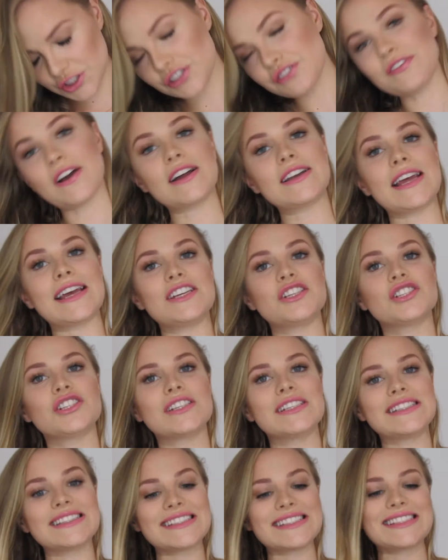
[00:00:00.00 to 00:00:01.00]
two
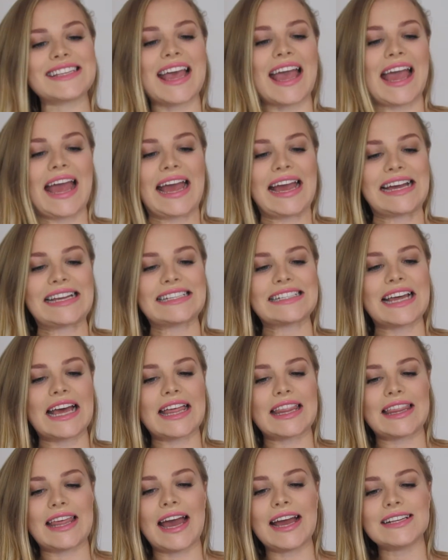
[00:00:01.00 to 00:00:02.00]
foundations, and
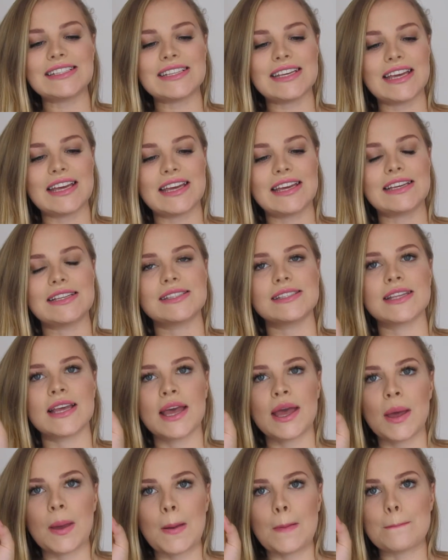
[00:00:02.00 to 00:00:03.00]
that is
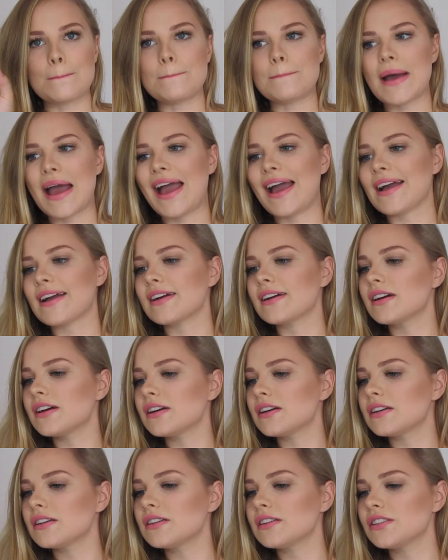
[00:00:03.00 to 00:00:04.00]
MAC
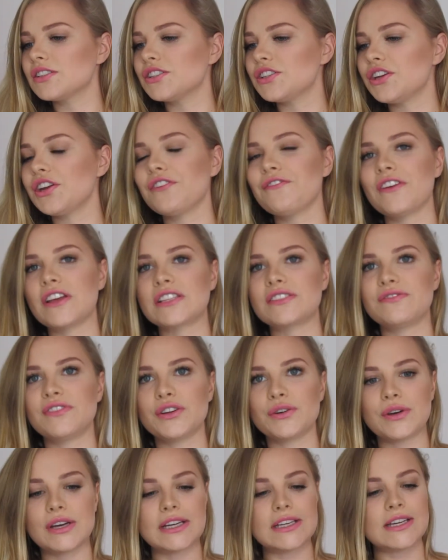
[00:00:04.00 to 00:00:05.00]
Studio Fix
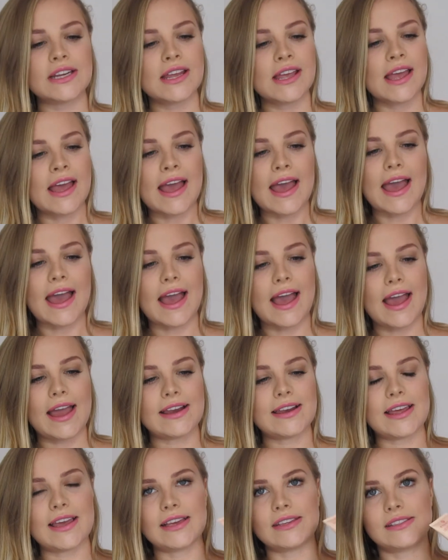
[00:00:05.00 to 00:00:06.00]
Fluid
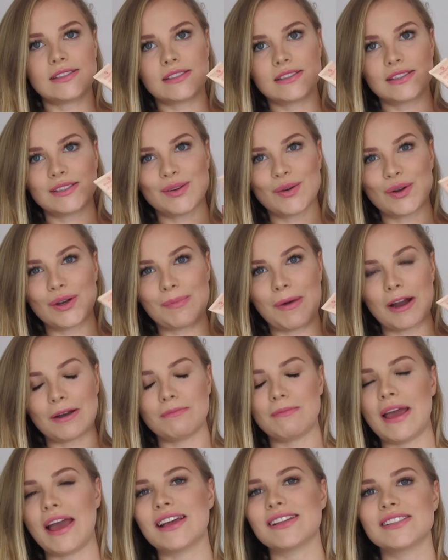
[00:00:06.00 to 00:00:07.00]
and Essence All
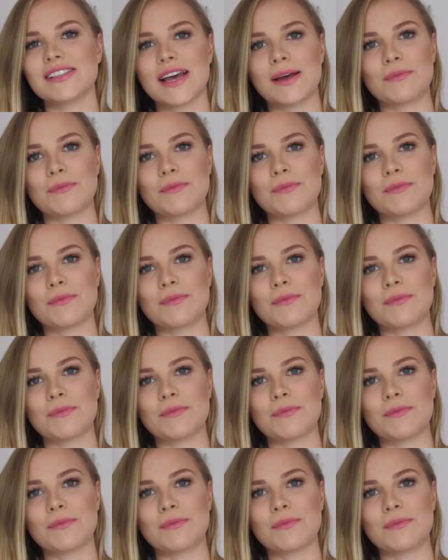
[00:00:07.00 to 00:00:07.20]
About Matte.